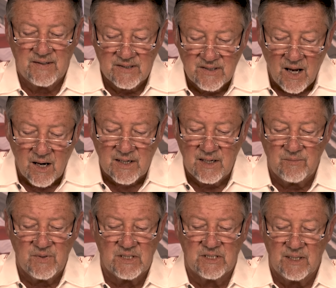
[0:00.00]
the
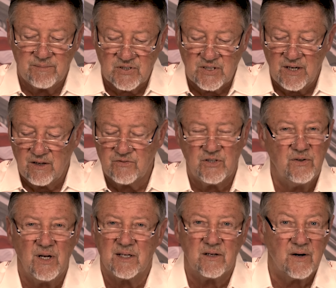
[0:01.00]
documents themselves do
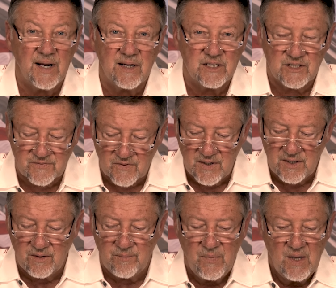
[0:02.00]
not grant us
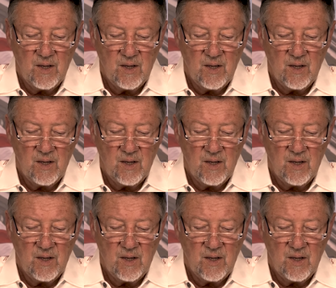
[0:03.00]
freedom,